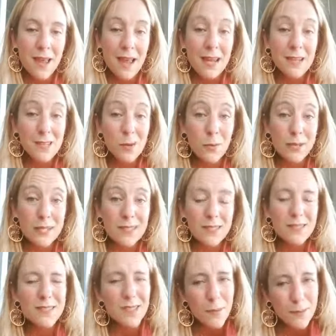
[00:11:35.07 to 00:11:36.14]
And as always,
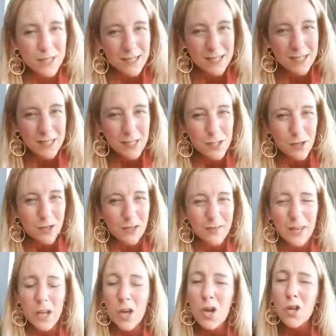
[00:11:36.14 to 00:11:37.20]
stop existing, start living.